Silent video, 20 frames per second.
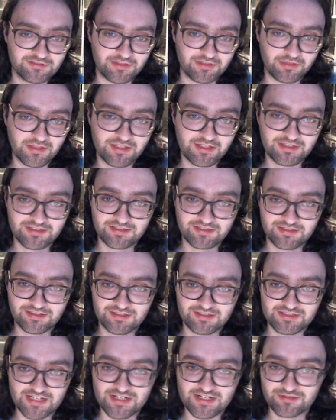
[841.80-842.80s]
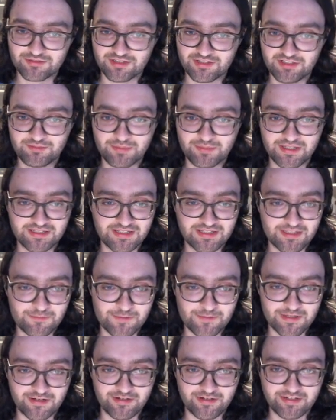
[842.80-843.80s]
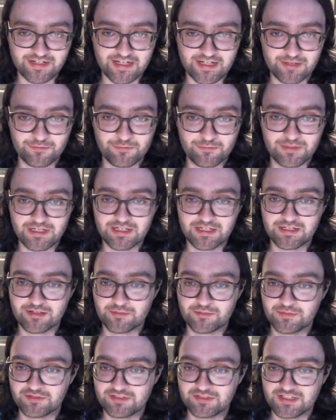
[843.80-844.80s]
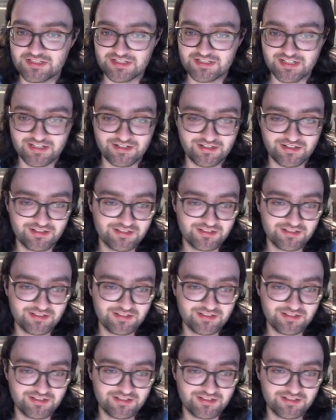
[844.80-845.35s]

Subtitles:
I think, generally speaking, we are in a really good position here.